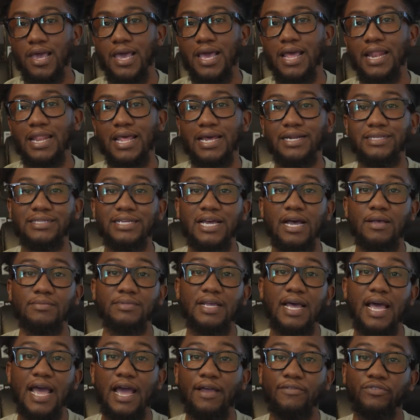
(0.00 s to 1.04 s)
And a lot of times
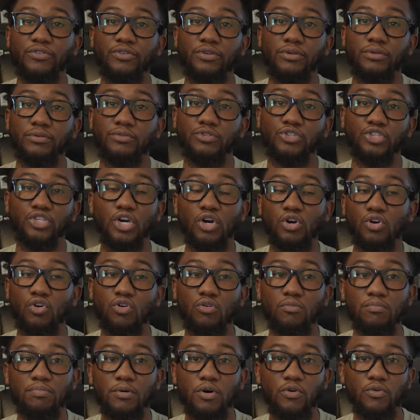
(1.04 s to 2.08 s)
I have to
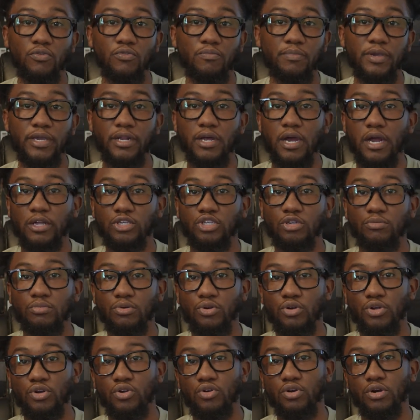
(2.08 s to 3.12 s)
juggle both being an
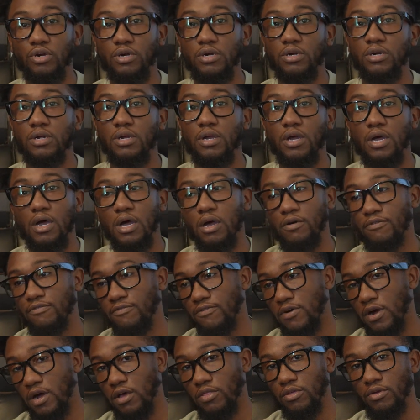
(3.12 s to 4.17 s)
entrepreneur, a
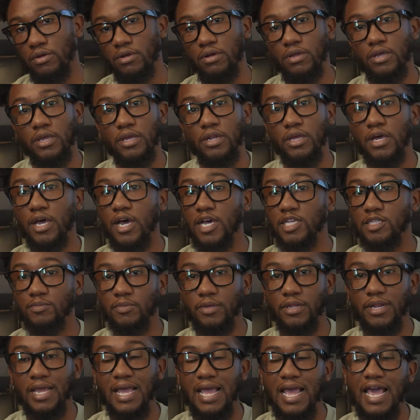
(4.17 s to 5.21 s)
father, and a
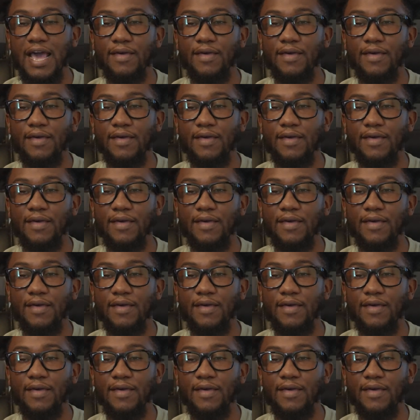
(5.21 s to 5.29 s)
husband.